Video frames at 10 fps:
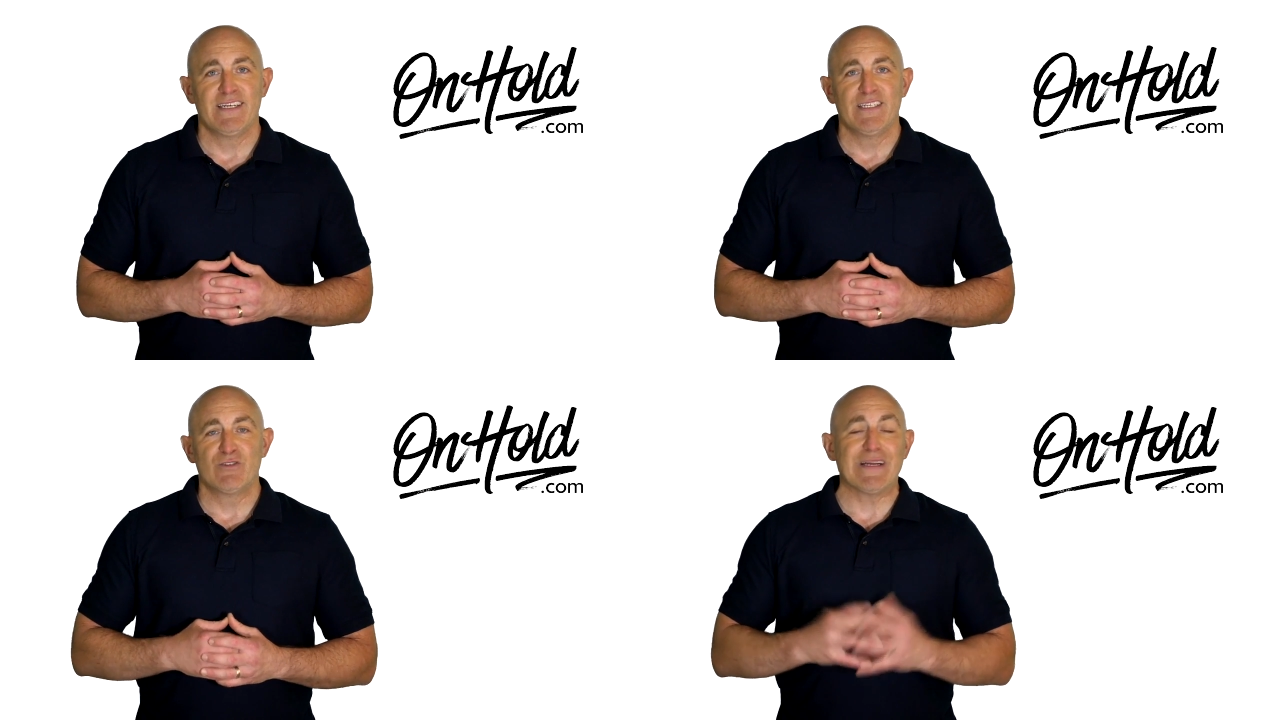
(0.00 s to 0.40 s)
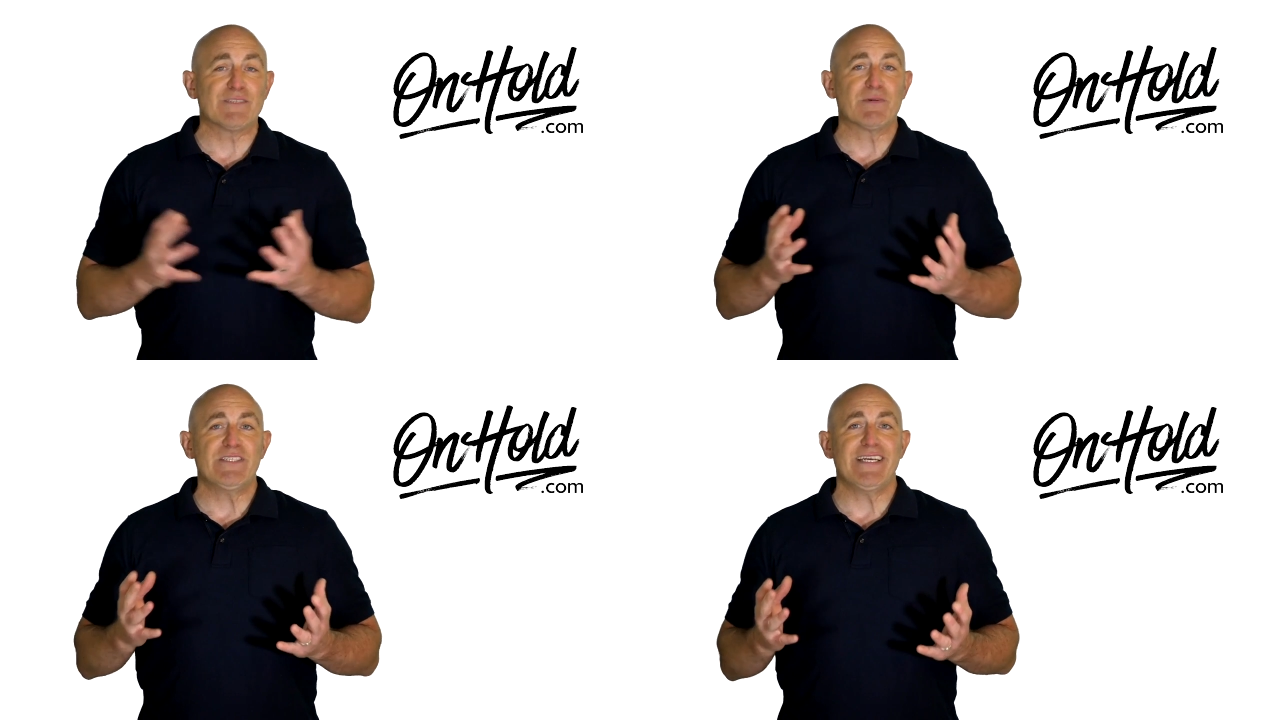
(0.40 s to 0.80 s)

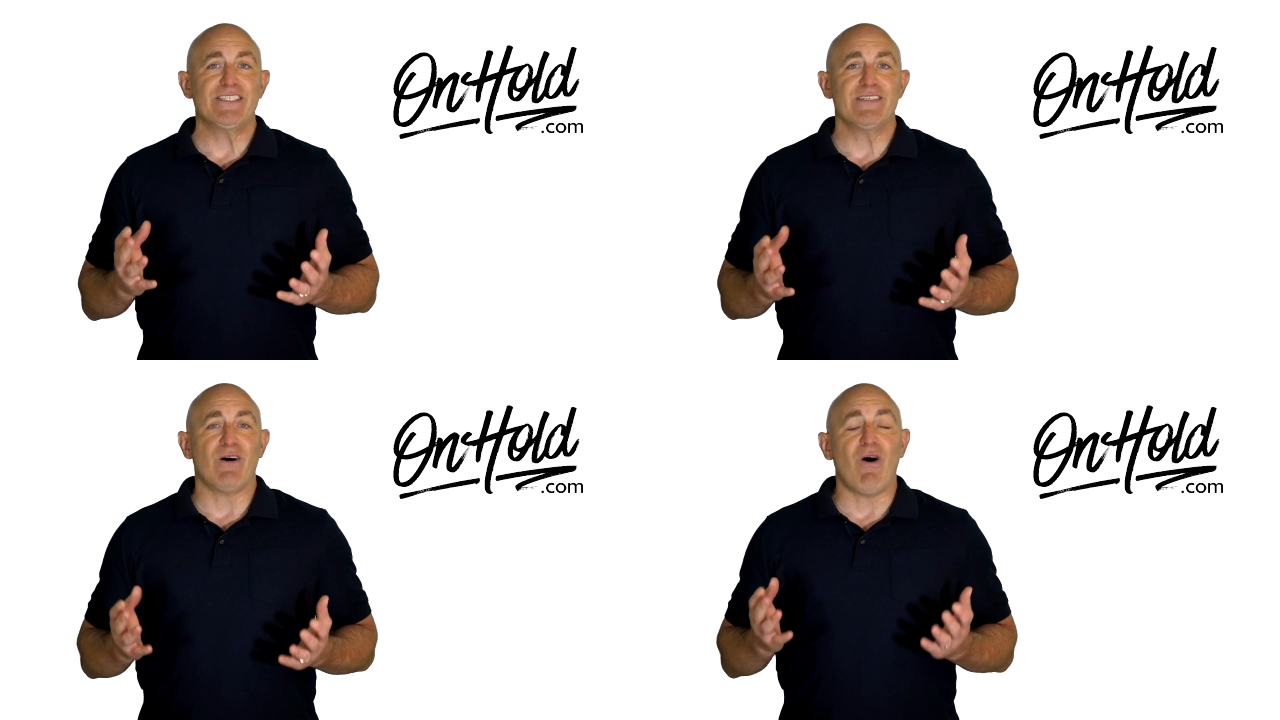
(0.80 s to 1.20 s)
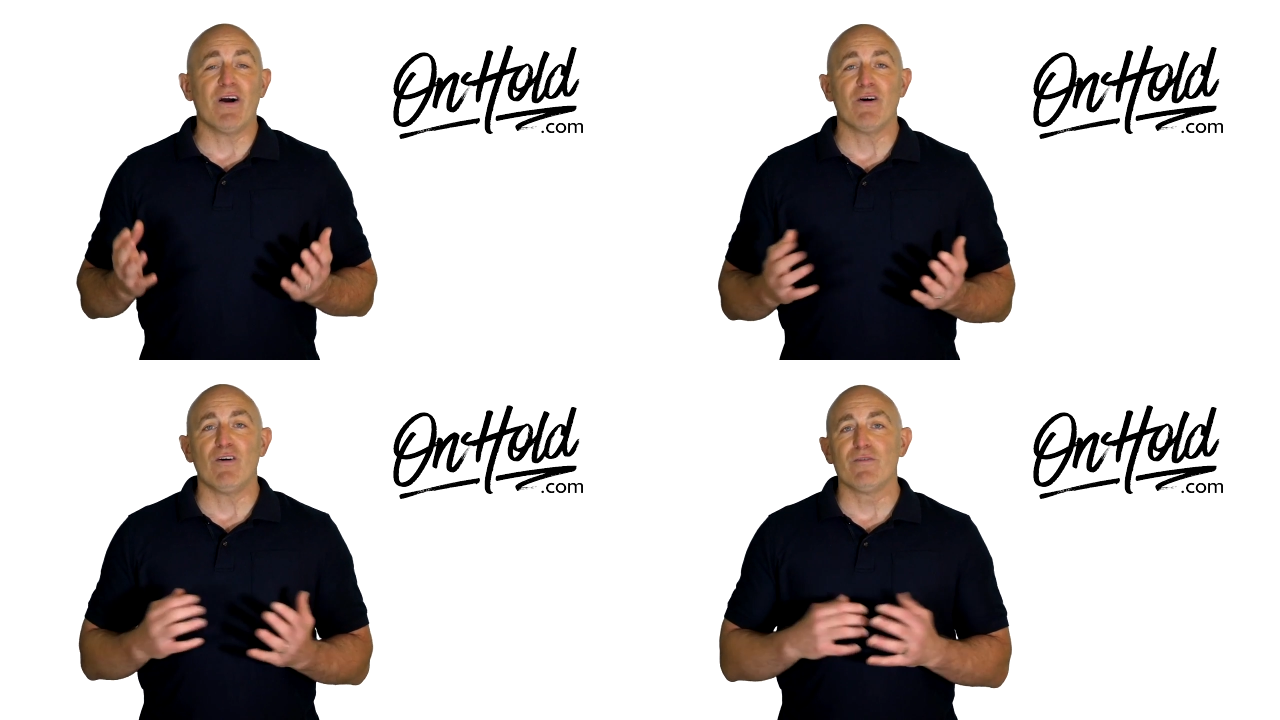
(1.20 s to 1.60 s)
Transportation
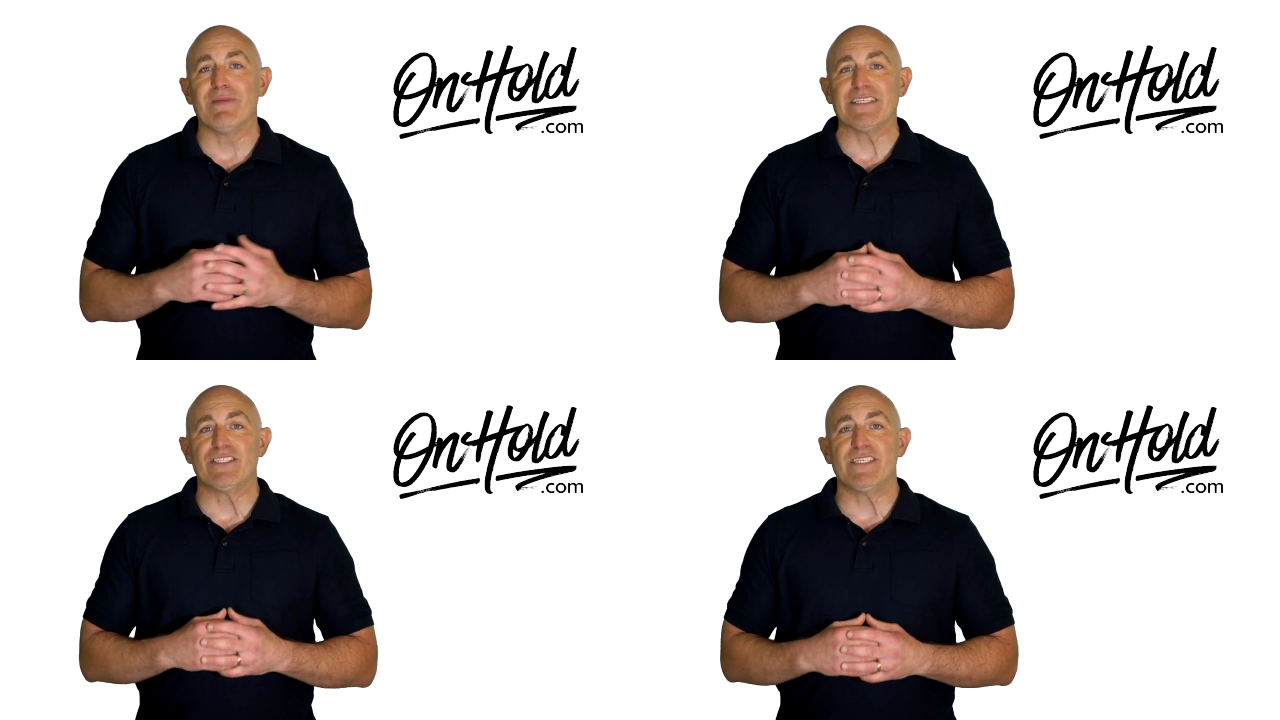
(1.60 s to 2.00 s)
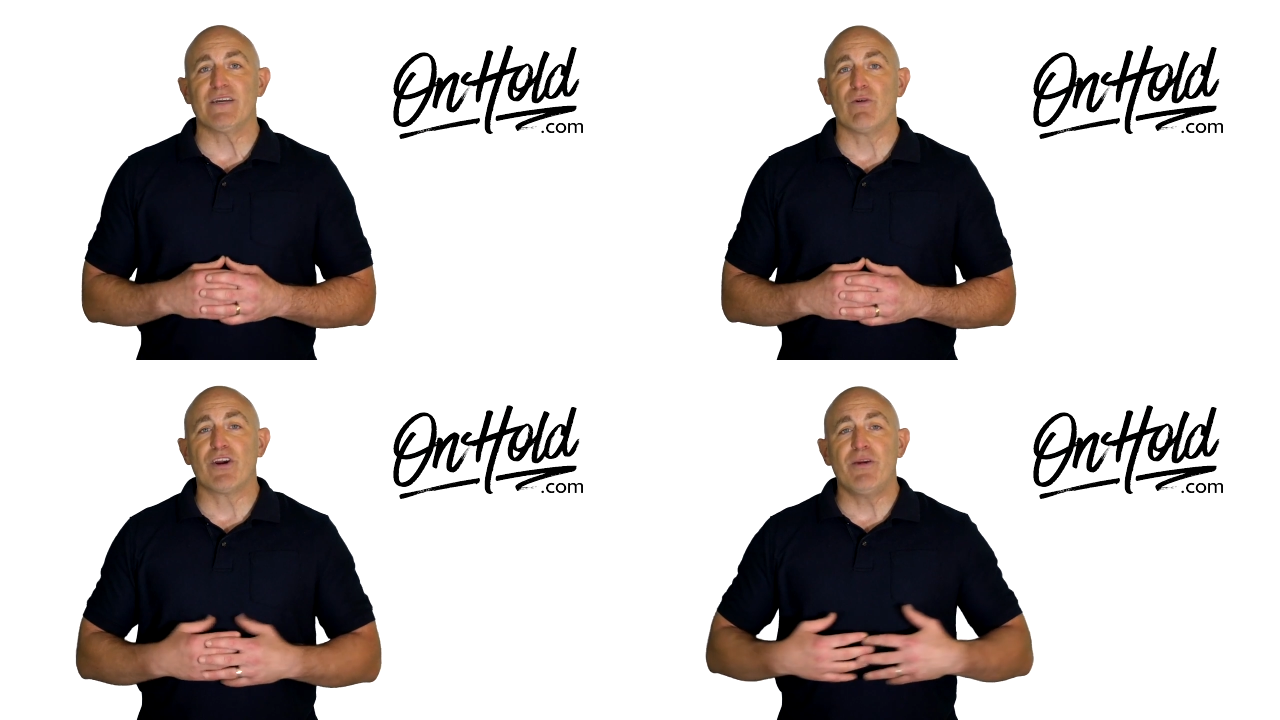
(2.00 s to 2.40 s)
on-hold messaging
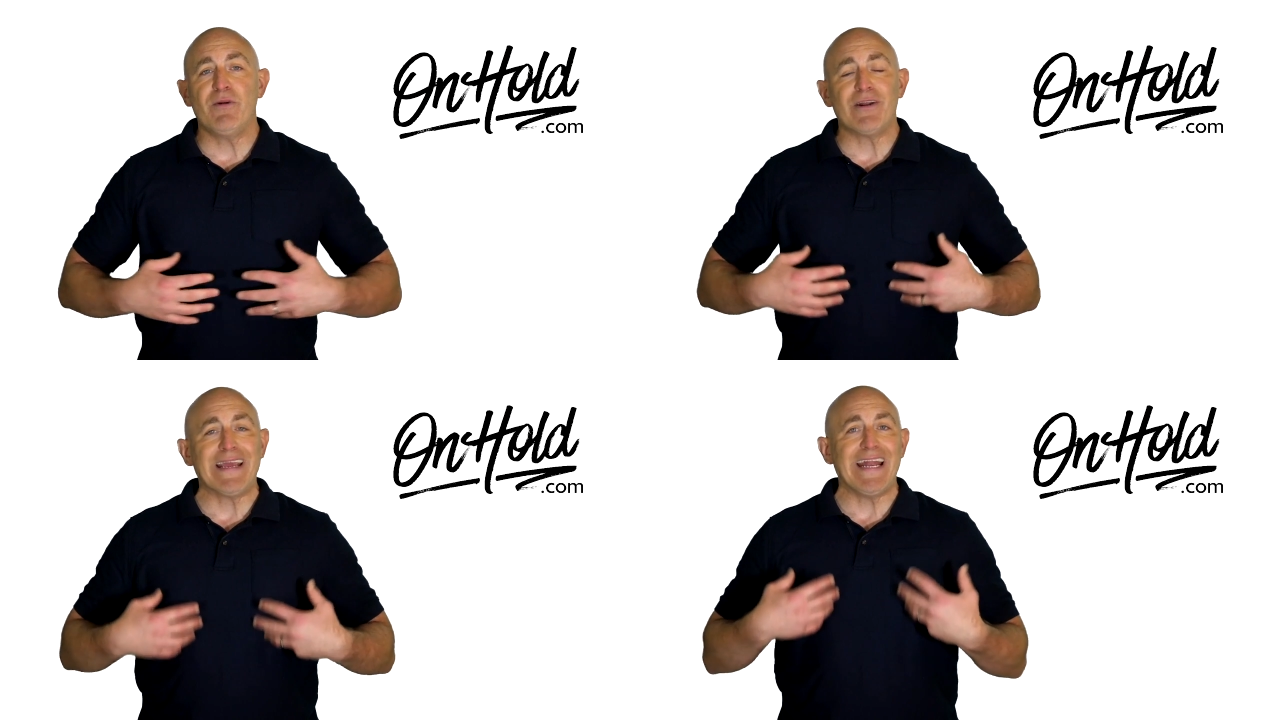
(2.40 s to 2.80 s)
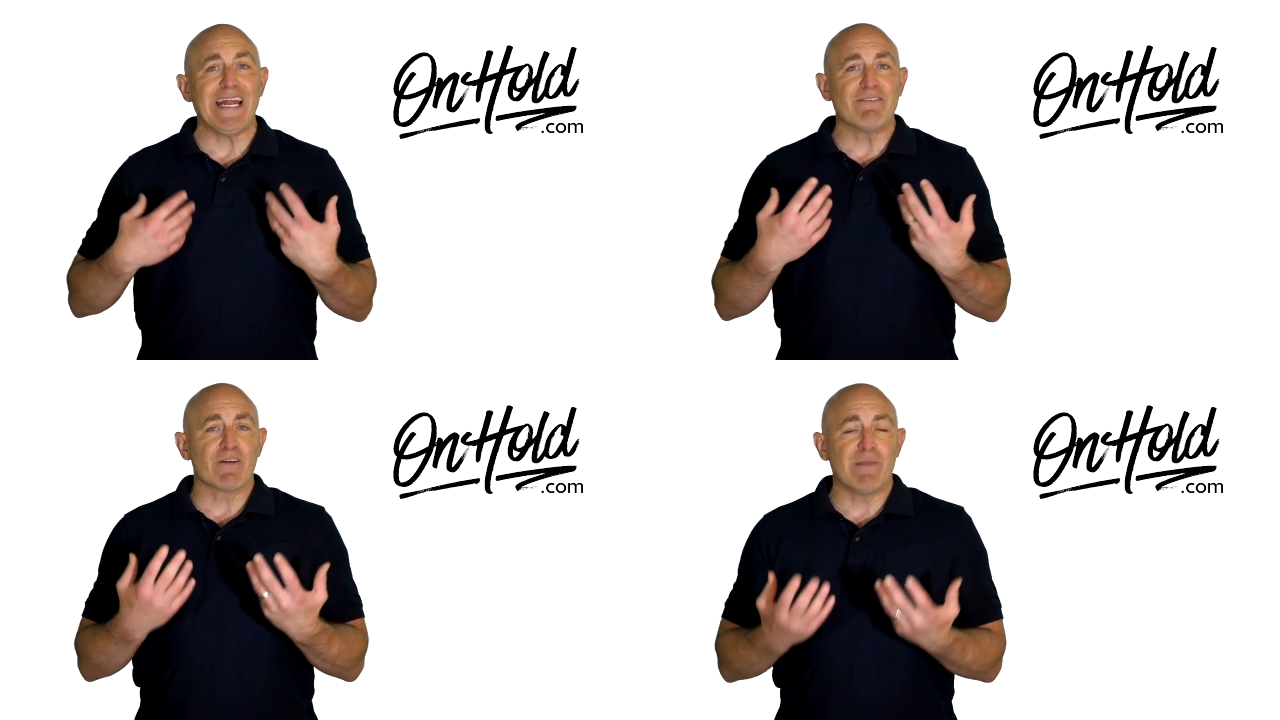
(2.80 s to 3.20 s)
will communicate
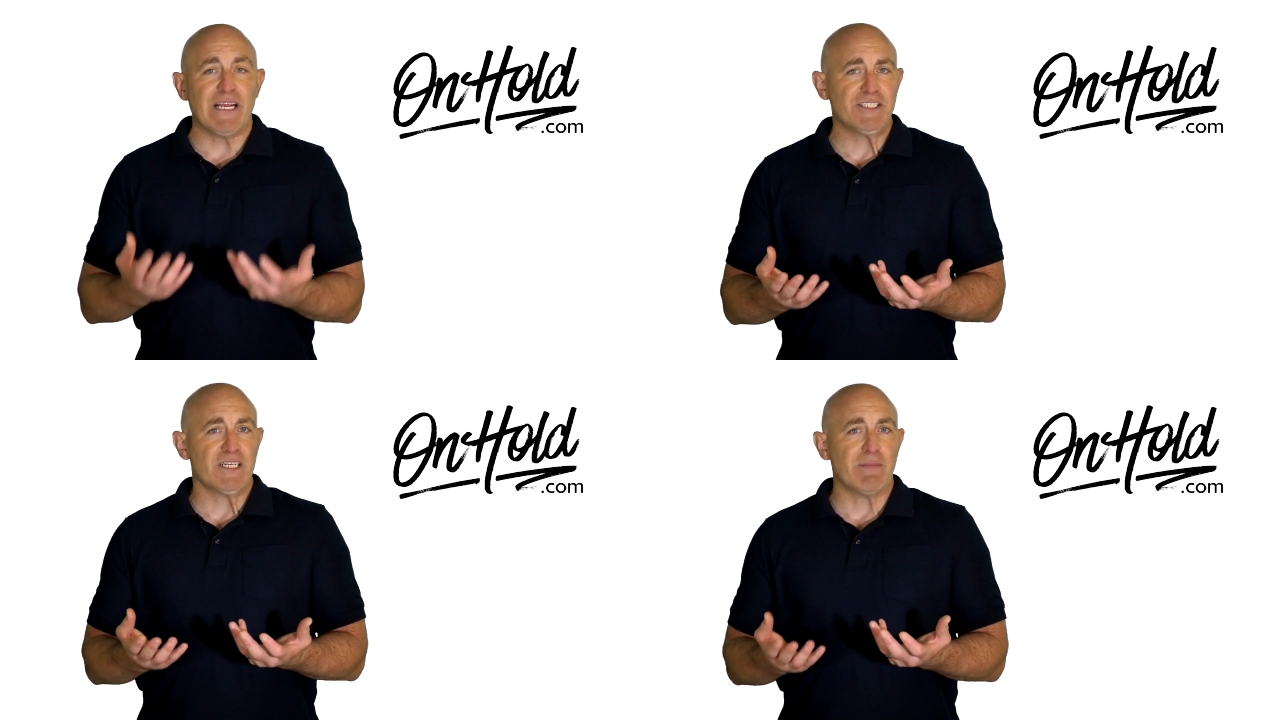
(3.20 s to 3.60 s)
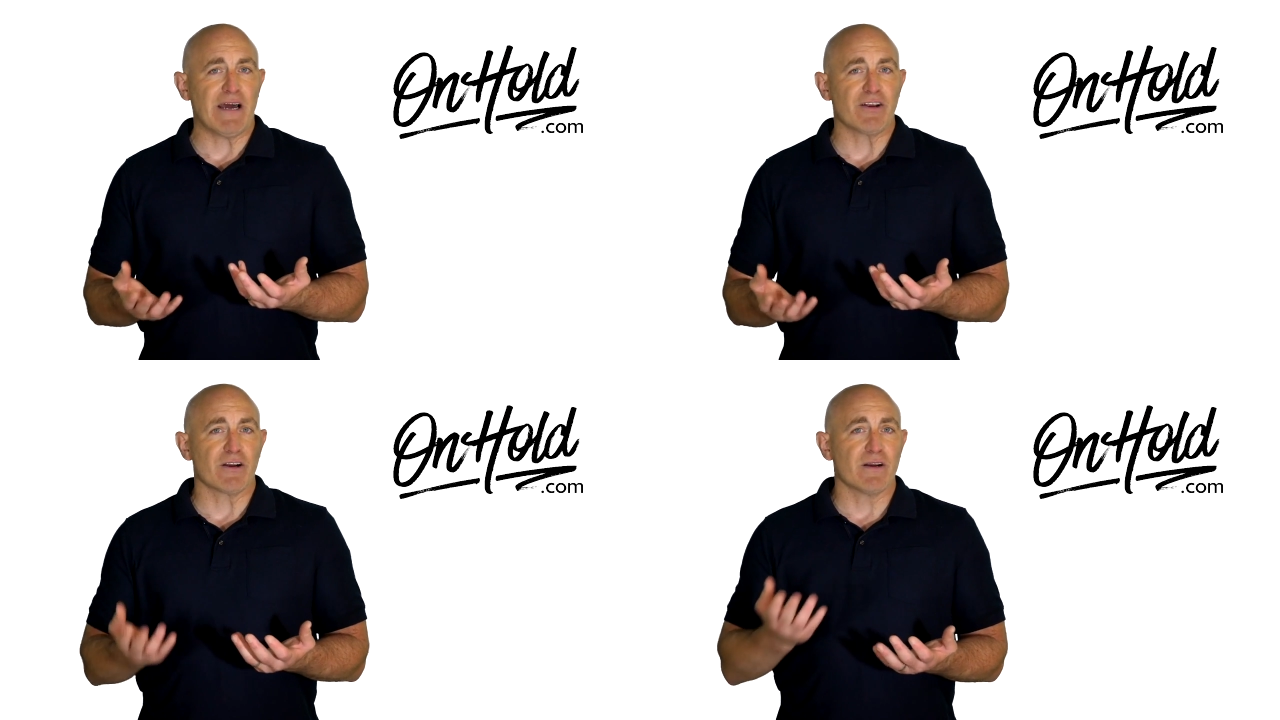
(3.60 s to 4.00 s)
information
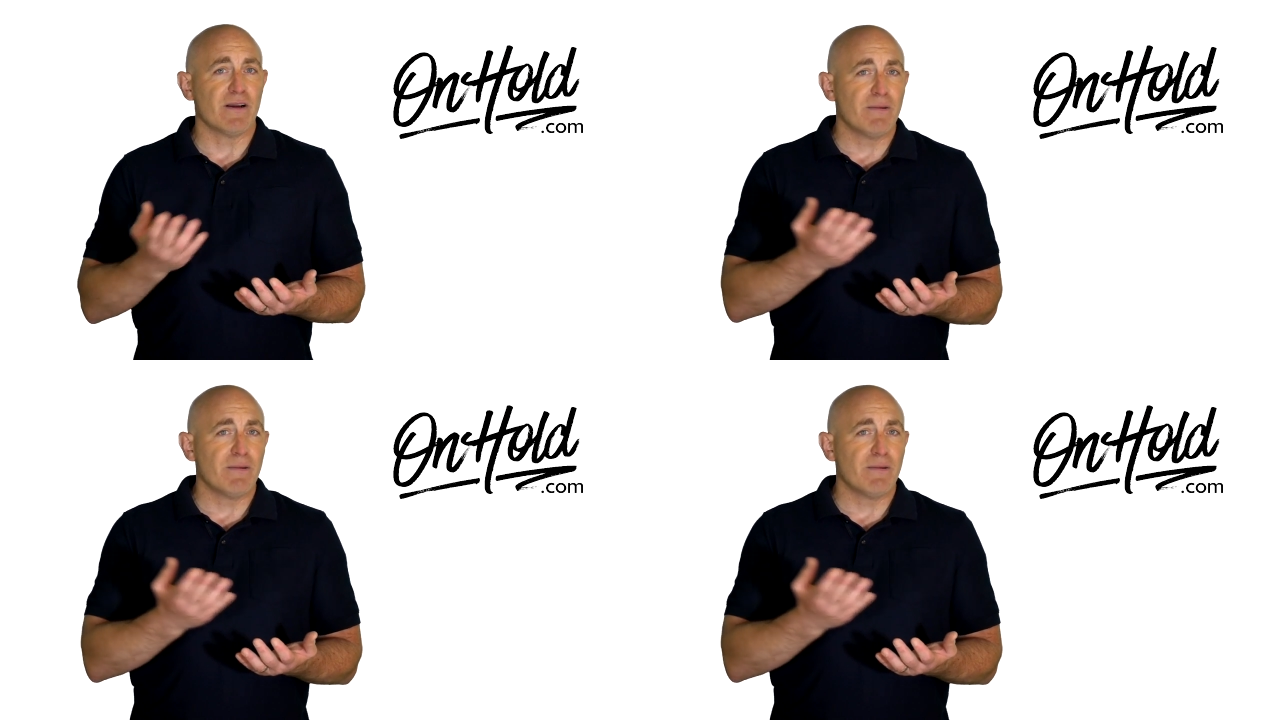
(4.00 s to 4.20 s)
about your